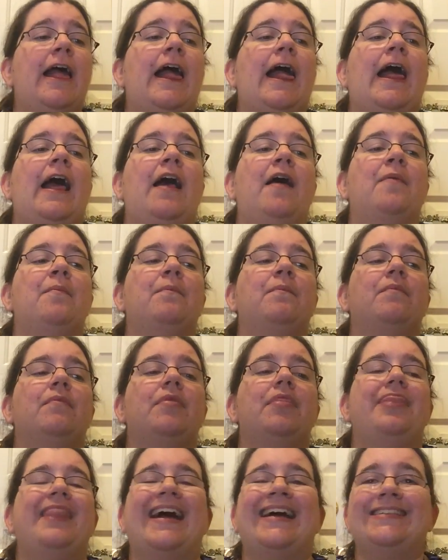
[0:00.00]

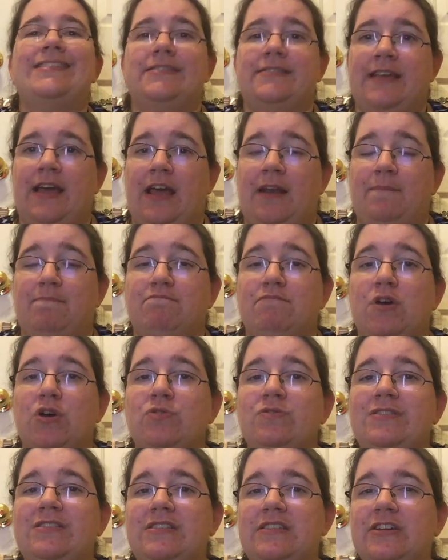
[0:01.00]
That said,
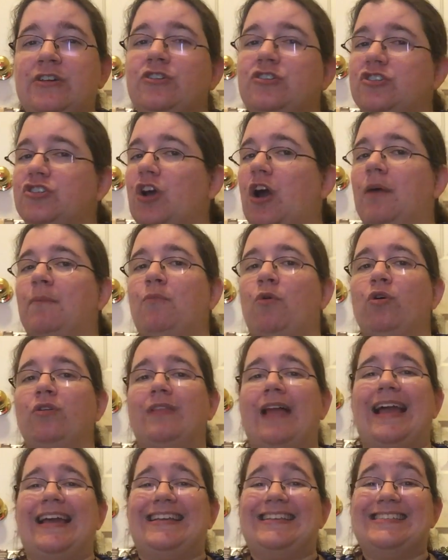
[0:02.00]
most silks are more
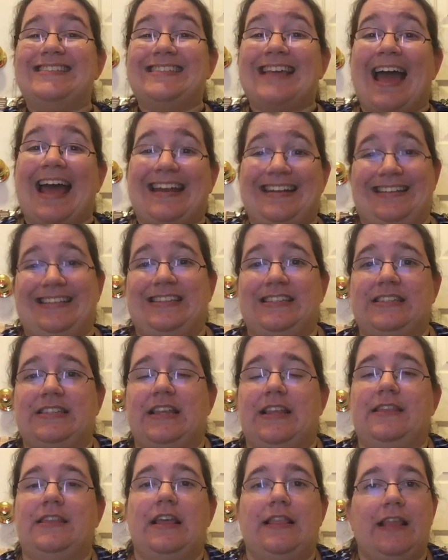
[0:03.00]
like satins
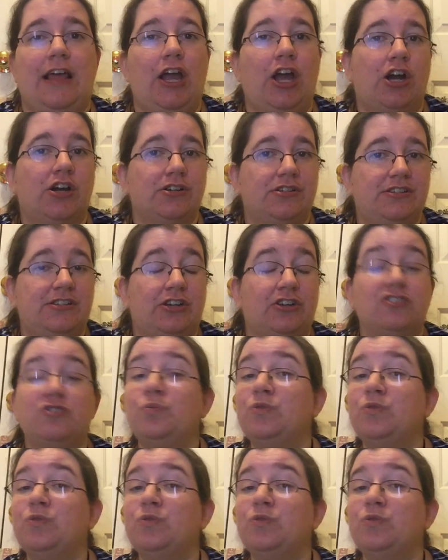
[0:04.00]
than they are silks,